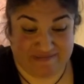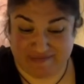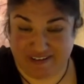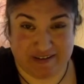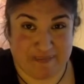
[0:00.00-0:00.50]

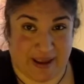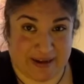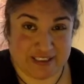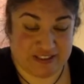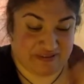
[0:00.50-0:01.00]
going
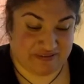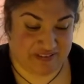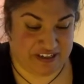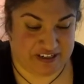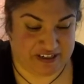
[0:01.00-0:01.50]
back to when
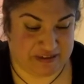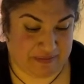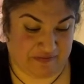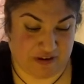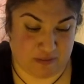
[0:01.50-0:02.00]
we heard
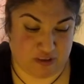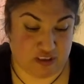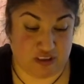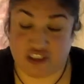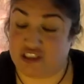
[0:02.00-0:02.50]
from
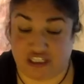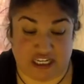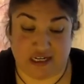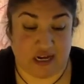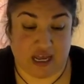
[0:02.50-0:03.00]

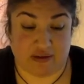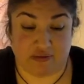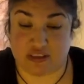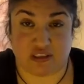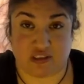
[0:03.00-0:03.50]
Jeanine, I
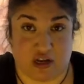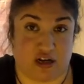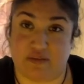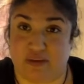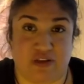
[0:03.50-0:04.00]
was not
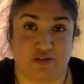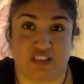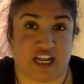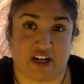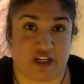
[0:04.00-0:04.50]
amused
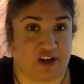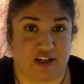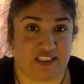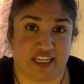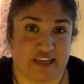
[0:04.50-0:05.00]
at her not
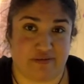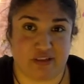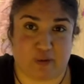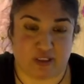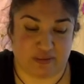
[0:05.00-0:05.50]
taking
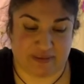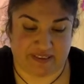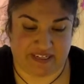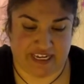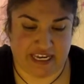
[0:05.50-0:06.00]

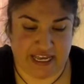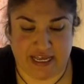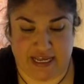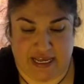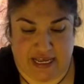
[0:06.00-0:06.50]
responsibility.
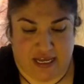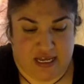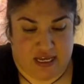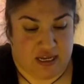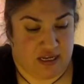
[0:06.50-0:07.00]

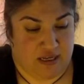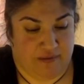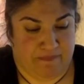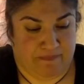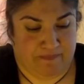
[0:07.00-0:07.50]

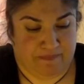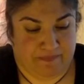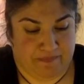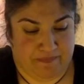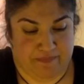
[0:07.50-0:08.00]
Um,
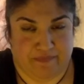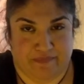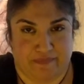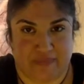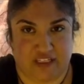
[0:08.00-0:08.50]

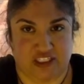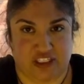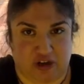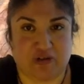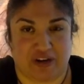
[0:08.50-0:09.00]
just
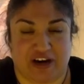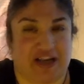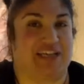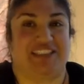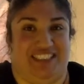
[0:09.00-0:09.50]
own your
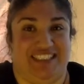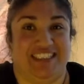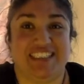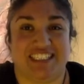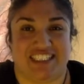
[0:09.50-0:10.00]

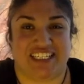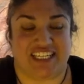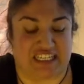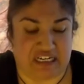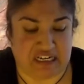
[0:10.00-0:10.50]
actions,
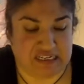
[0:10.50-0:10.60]
Jeanine.